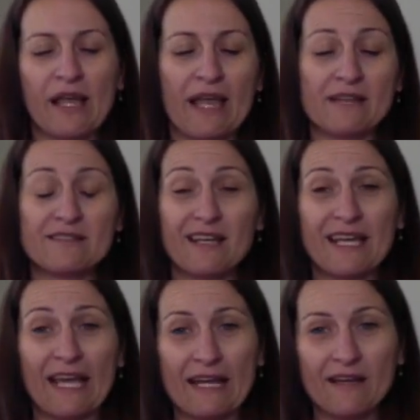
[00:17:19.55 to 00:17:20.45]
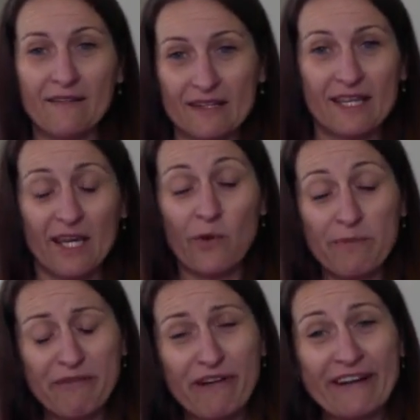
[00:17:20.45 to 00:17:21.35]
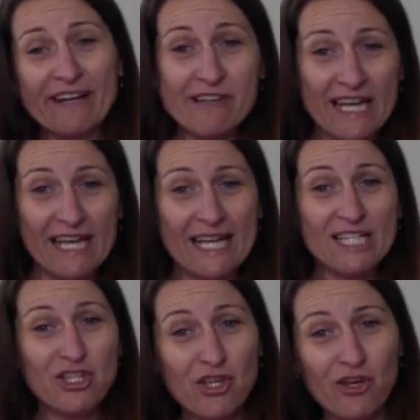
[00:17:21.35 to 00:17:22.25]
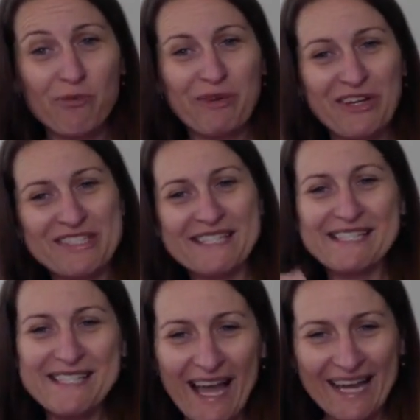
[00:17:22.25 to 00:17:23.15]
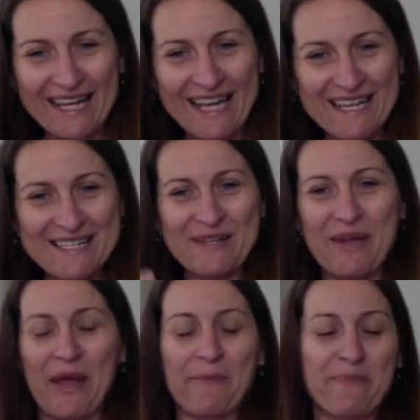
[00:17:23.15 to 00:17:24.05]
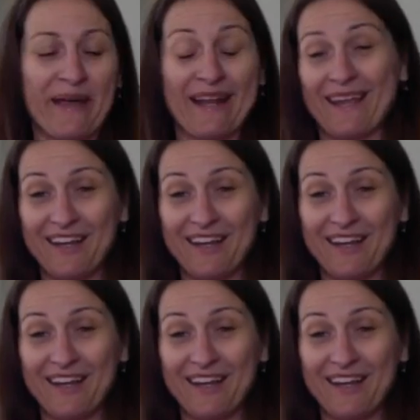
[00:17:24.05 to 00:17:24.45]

And again, it won't be very irritating to you because it's silent, but